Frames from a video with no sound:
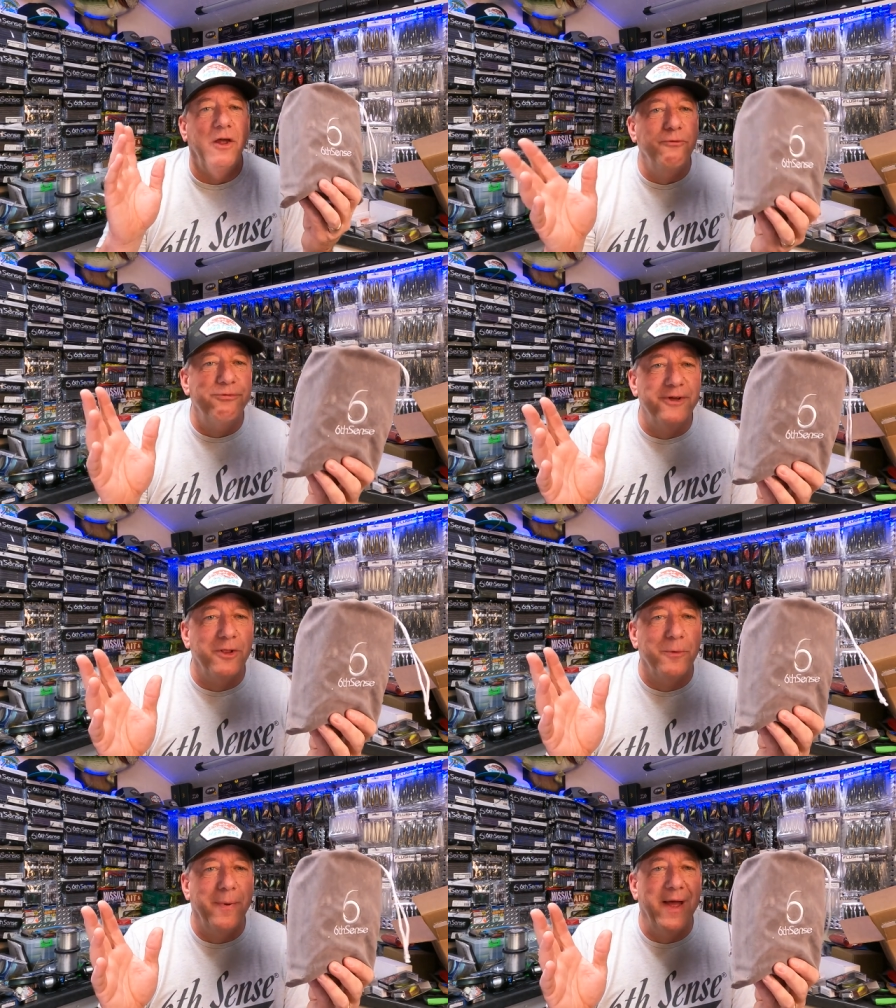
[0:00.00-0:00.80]
no
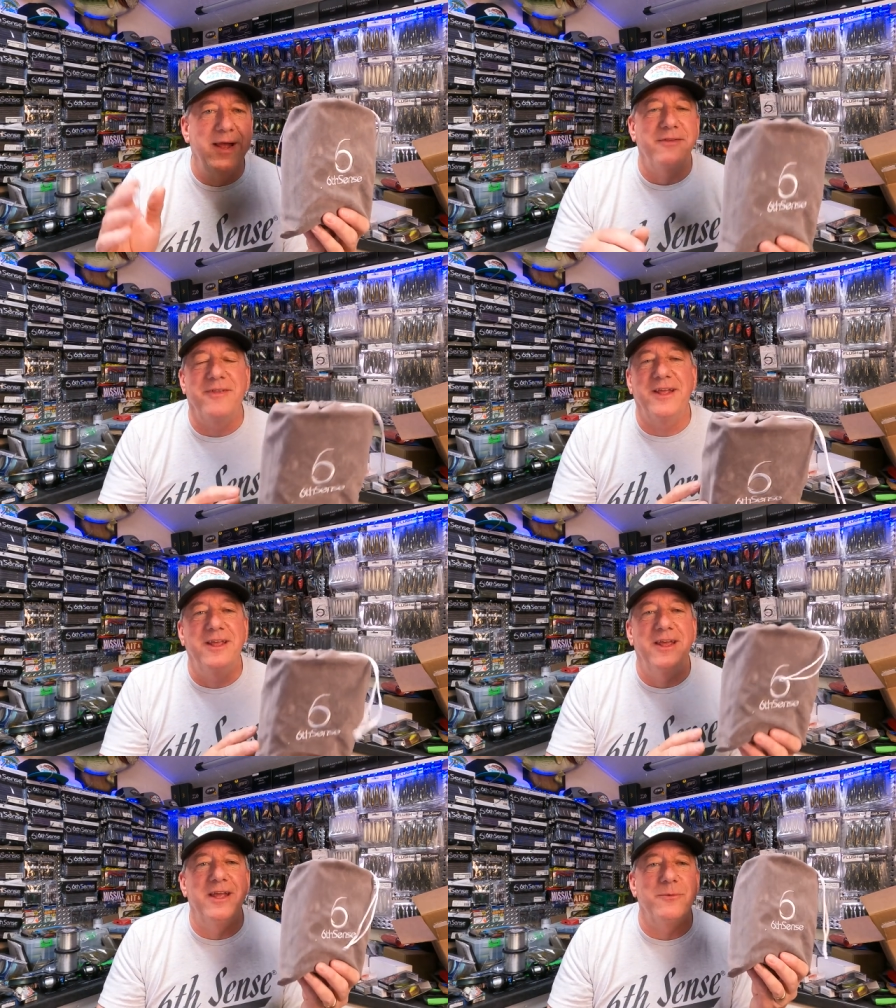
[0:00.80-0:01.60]
filler baits like
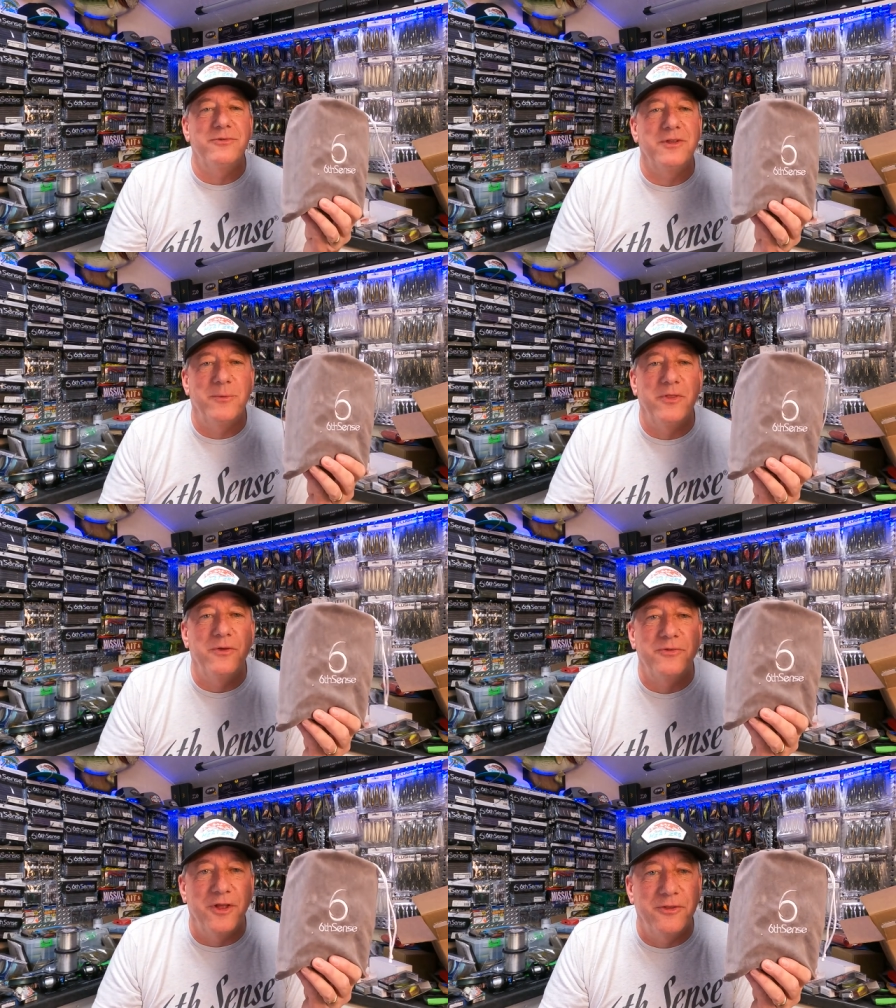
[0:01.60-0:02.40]
you get with some of
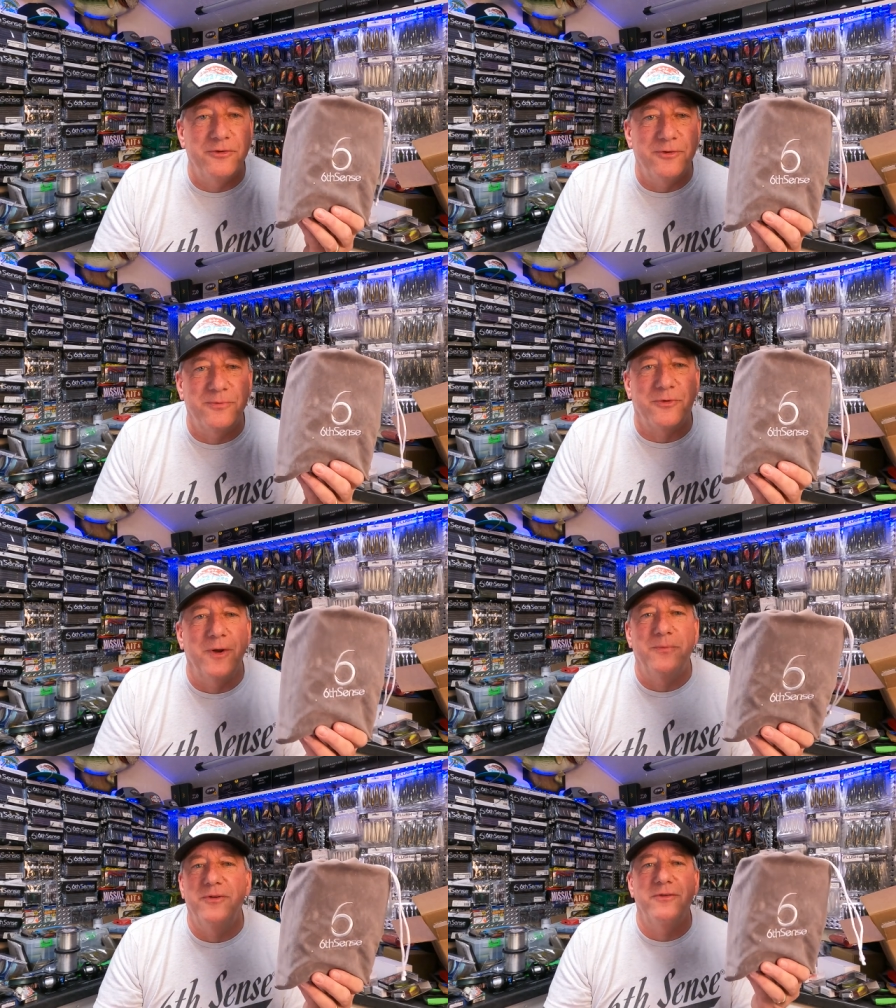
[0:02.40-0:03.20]
those other
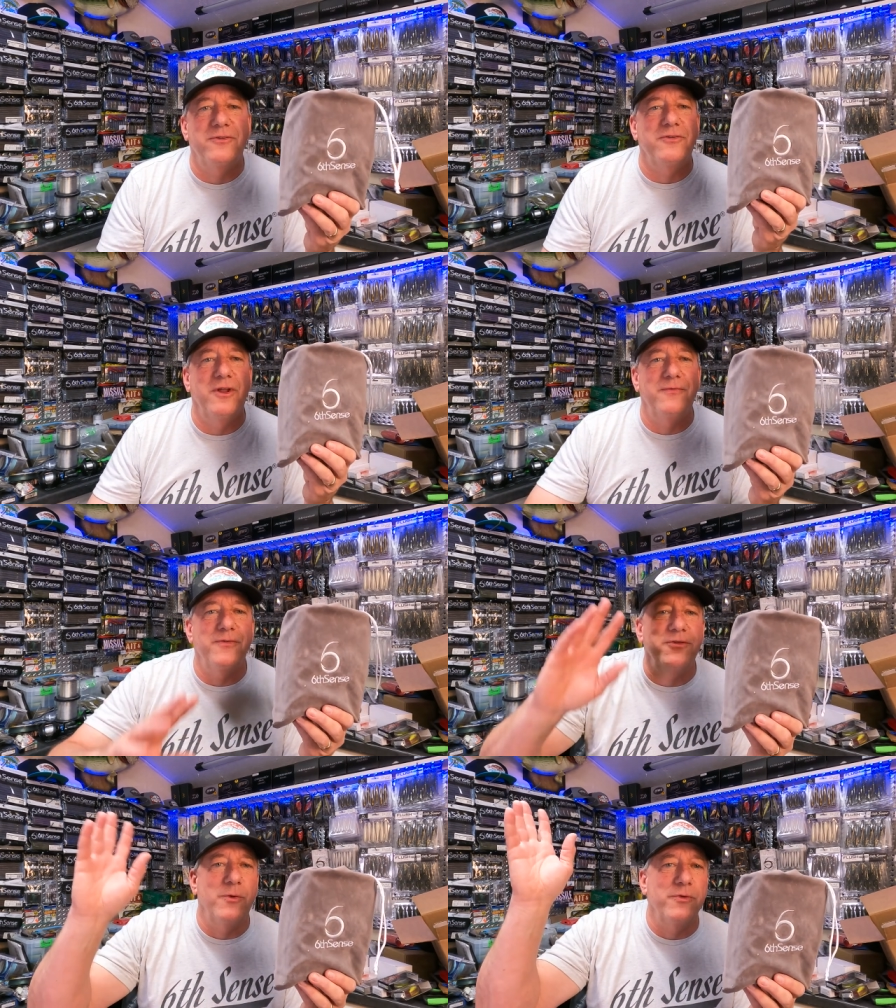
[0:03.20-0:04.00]
subscriptions, stuff
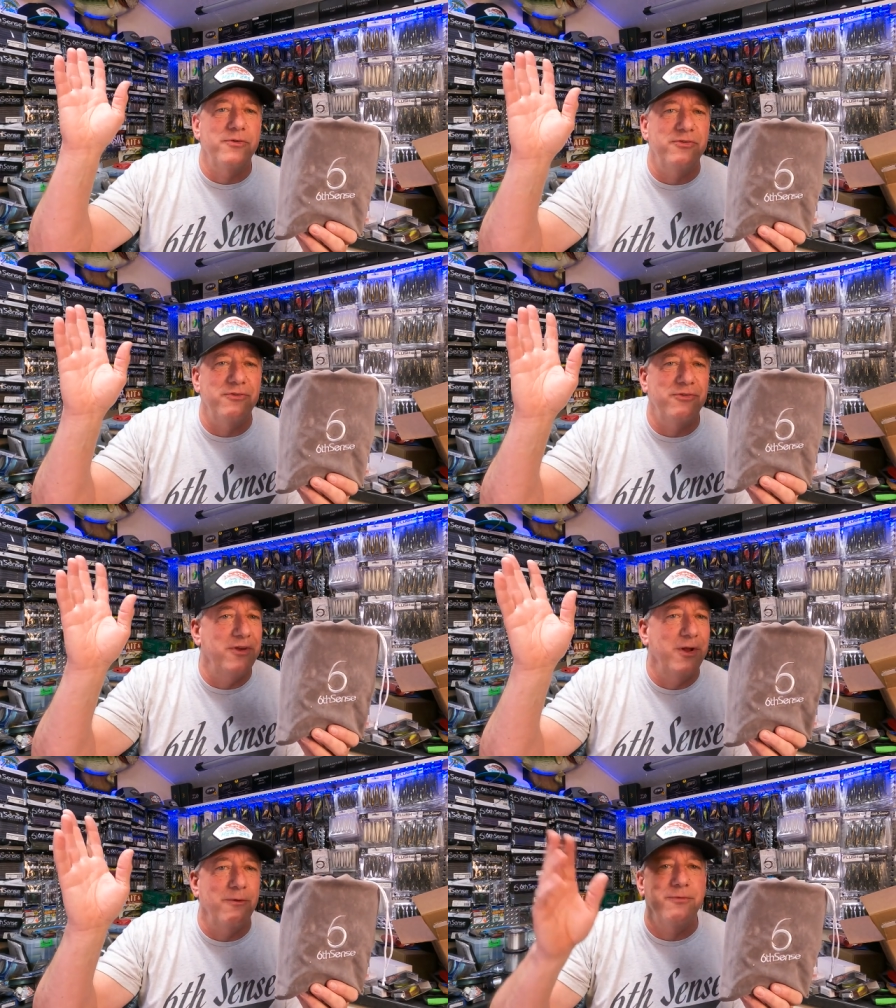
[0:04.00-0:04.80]
that's on the
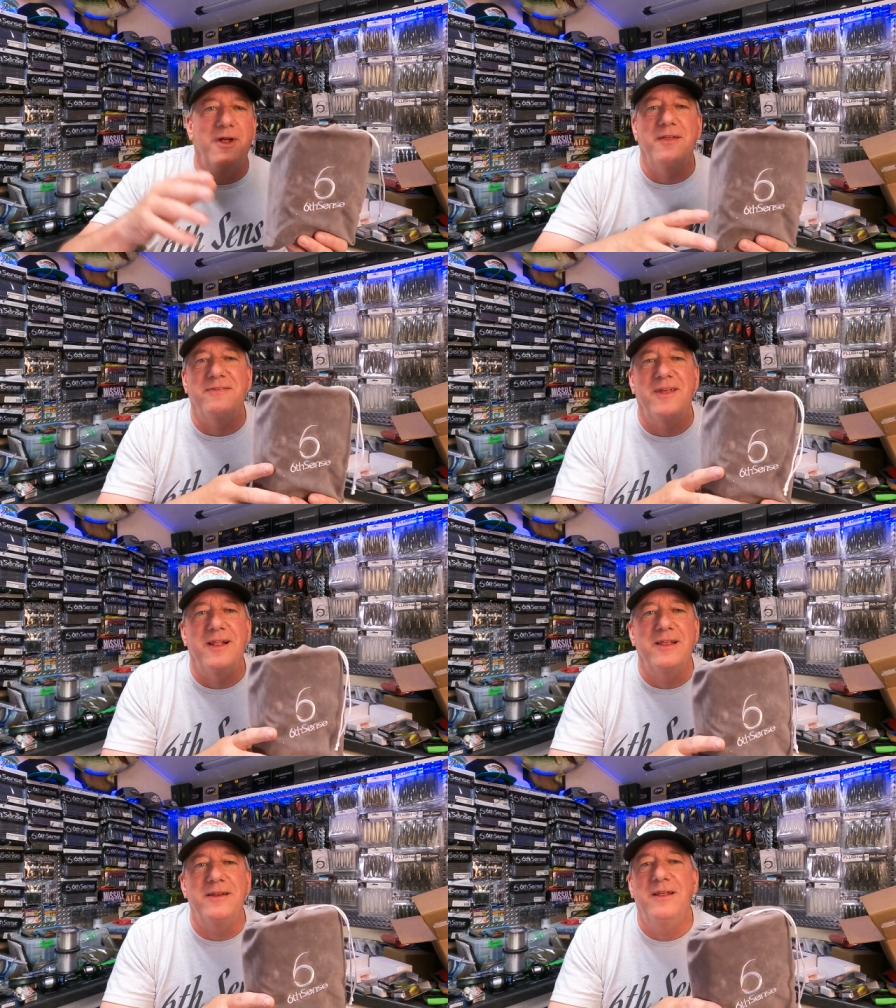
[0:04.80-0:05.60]
shelf, not
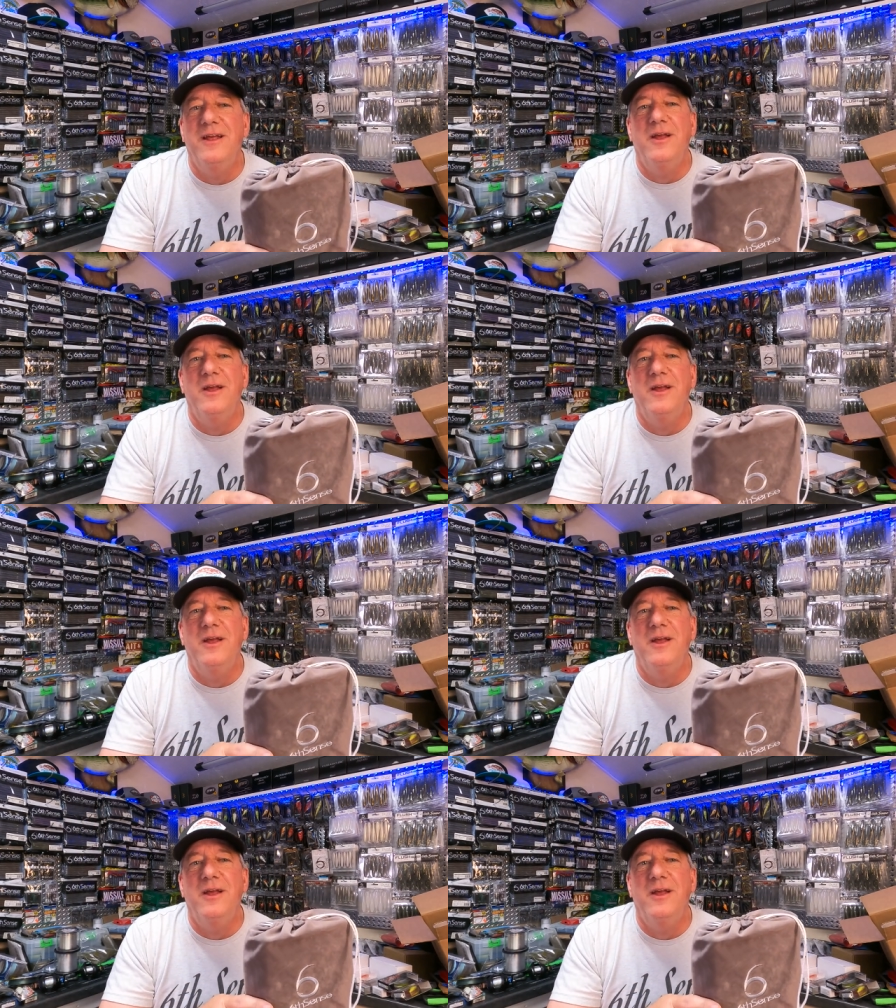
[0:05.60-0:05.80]
selling,